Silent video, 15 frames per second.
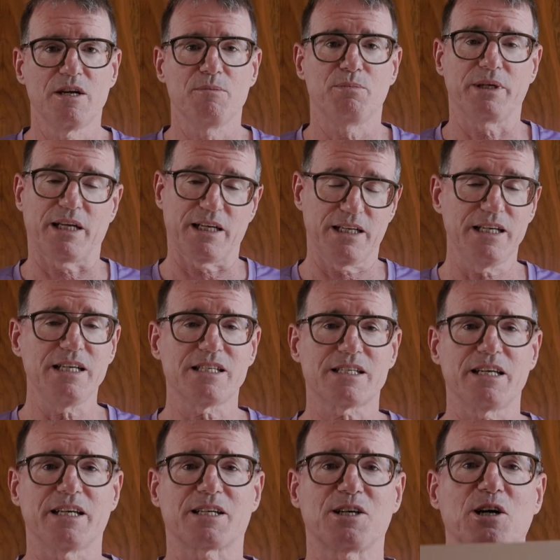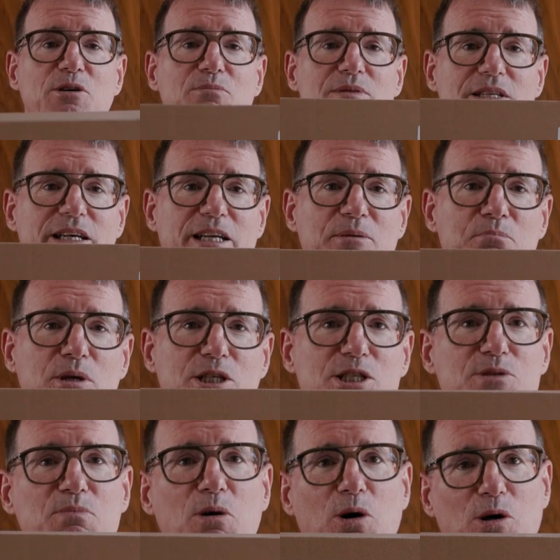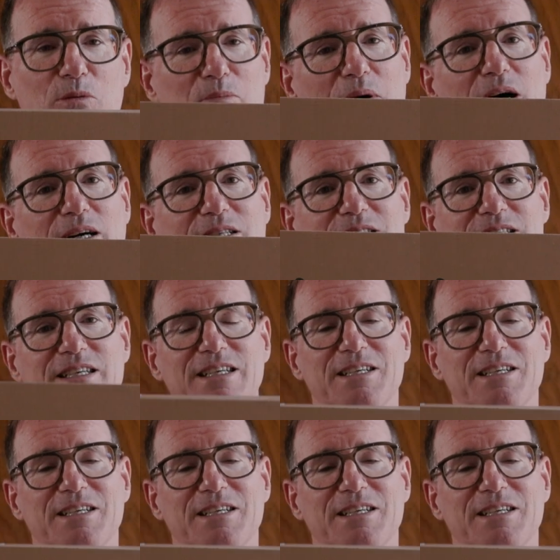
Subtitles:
but at least it comes in a much smaller box